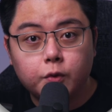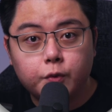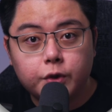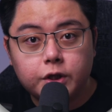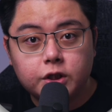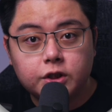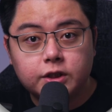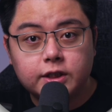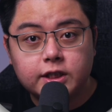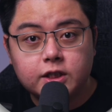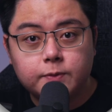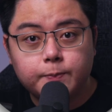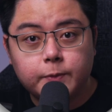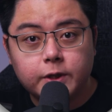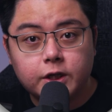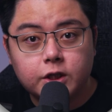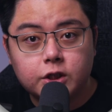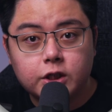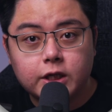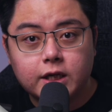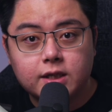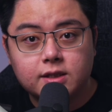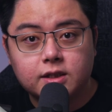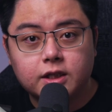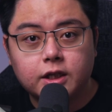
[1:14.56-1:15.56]
reach this
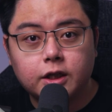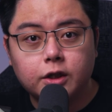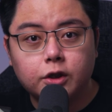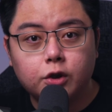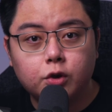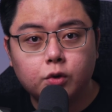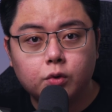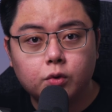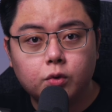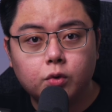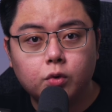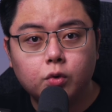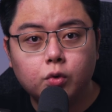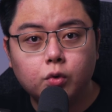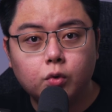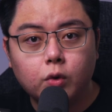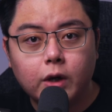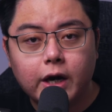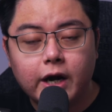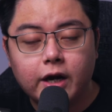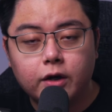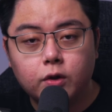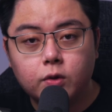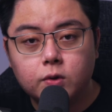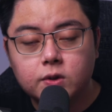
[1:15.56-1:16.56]
page asking you who
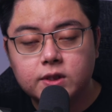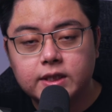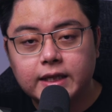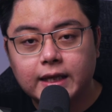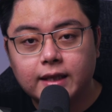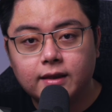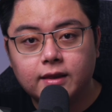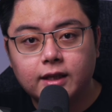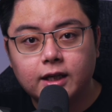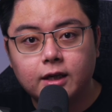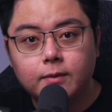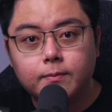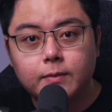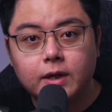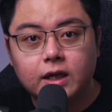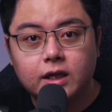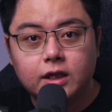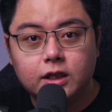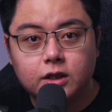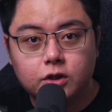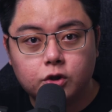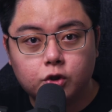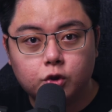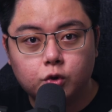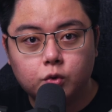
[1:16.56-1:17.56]
are you sending
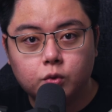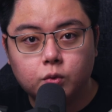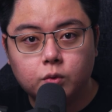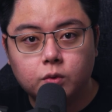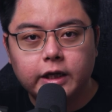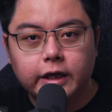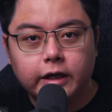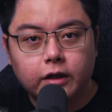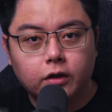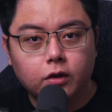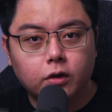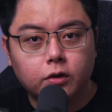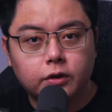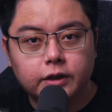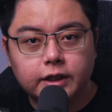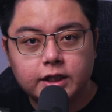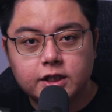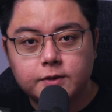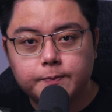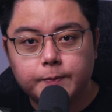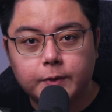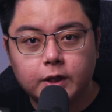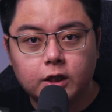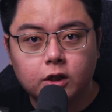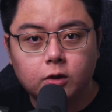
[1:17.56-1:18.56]
money to. Ignore
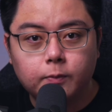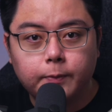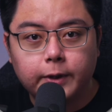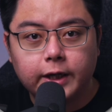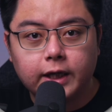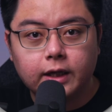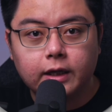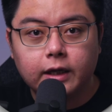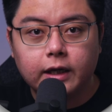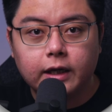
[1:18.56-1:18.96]
this middle part